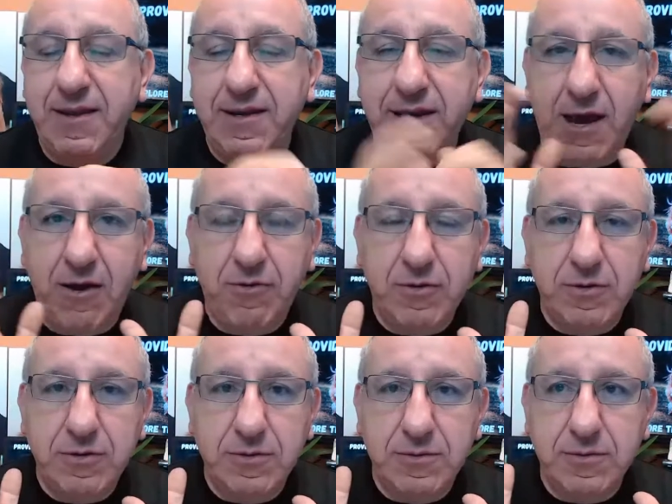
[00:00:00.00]
Now,
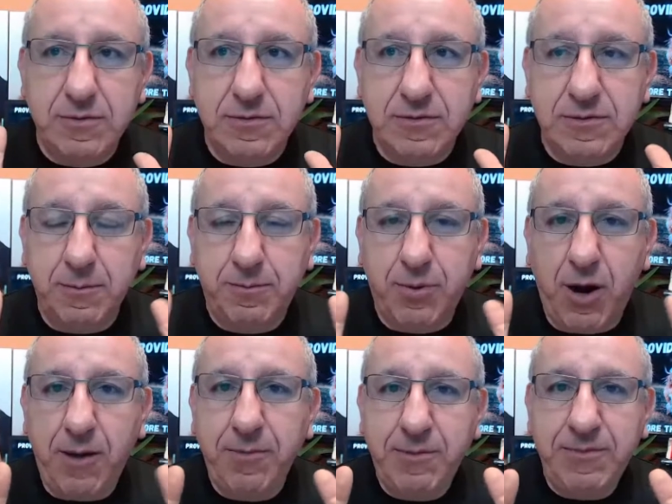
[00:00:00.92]
the
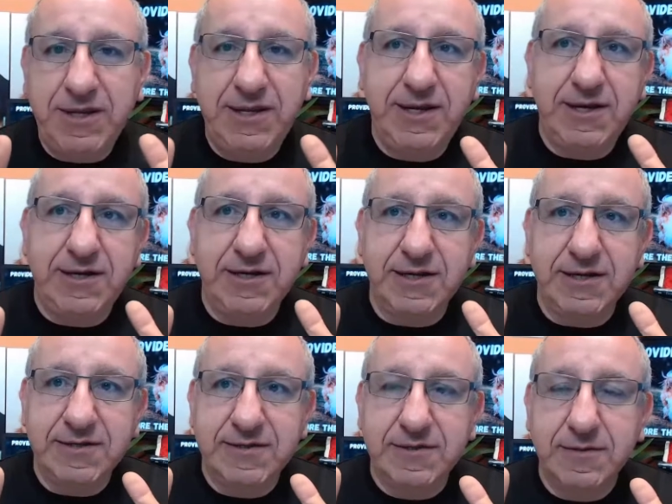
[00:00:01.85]
problem here
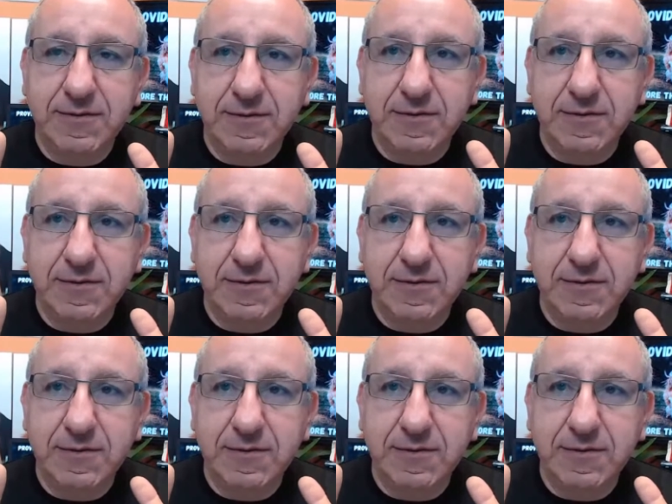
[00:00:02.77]
is